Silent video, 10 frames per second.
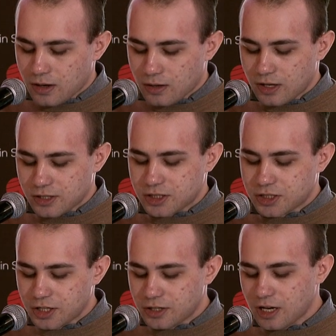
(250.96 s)
The
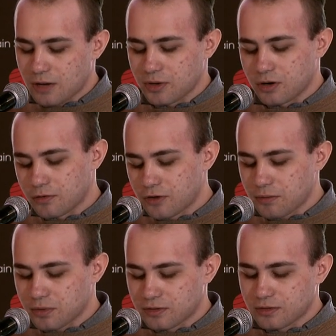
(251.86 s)
sheer number of
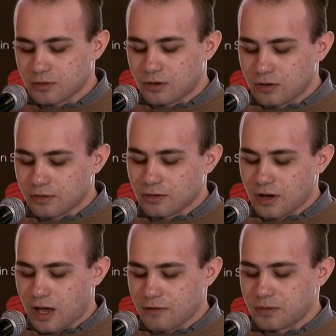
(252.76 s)
weapons also
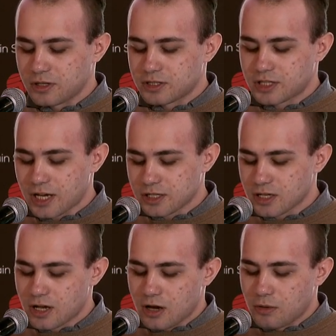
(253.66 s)
have been changed
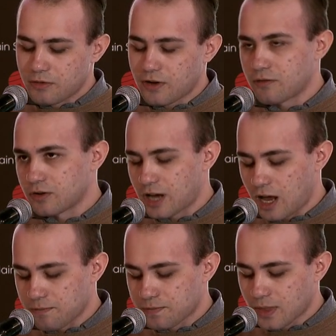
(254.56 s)
with every
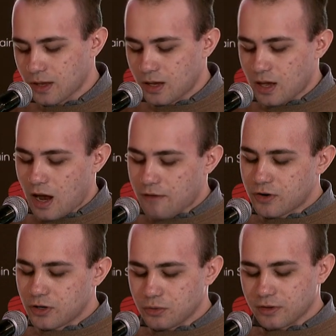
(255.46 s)
game.
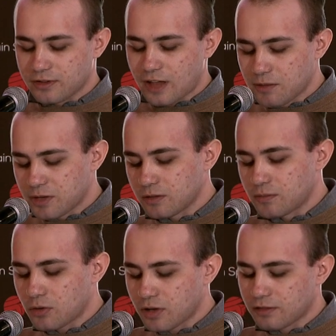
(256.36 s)
Every new installment
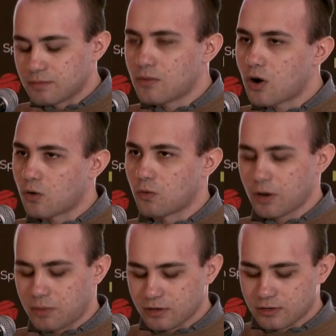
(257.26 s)
brought us more
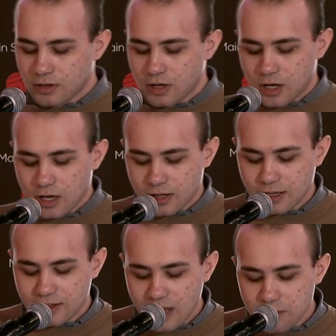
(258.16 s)
weapons.
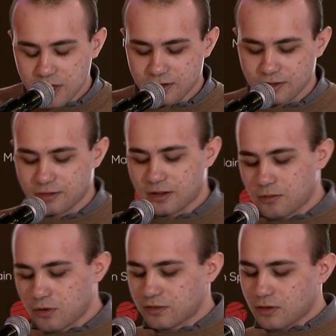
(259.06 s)
The damage
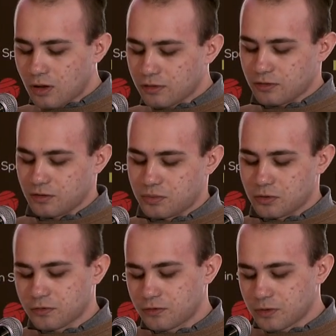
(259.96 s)
system was also
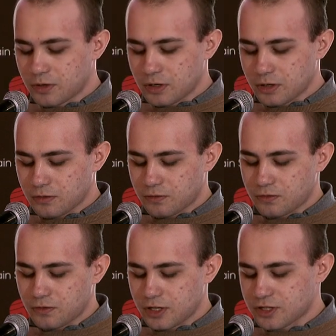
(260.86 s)
improved
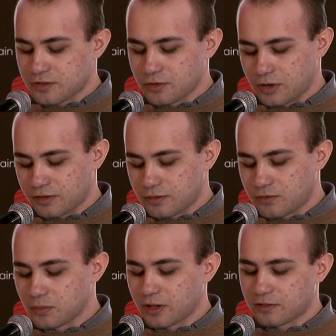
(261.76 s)
with each series,
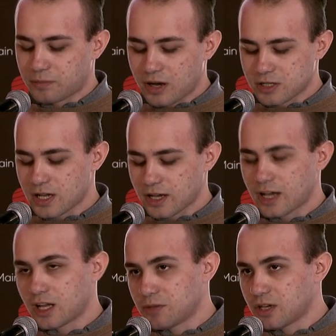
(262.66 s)
from the sponge-like
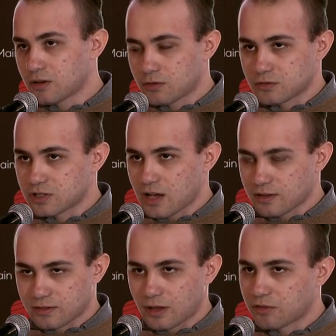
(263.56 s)
enemy who
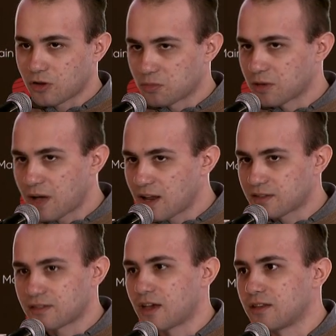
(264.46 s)
just absorbed the
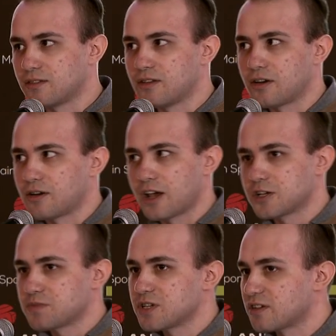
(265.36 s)
bullets and their
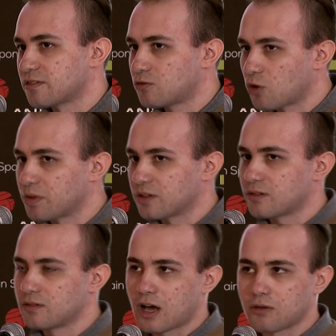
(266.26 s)
HP just
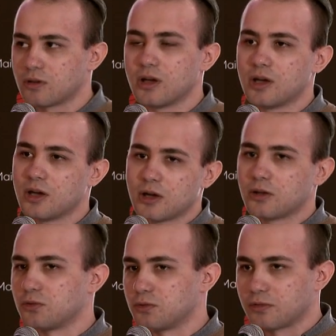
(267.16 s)
dropped down
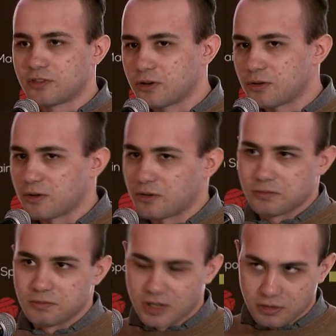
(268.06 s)
to 0 or
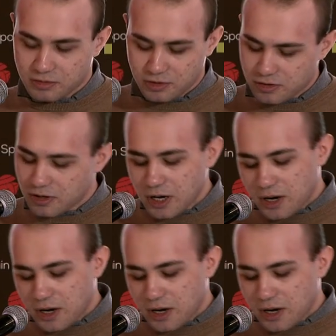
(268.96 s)
below 0,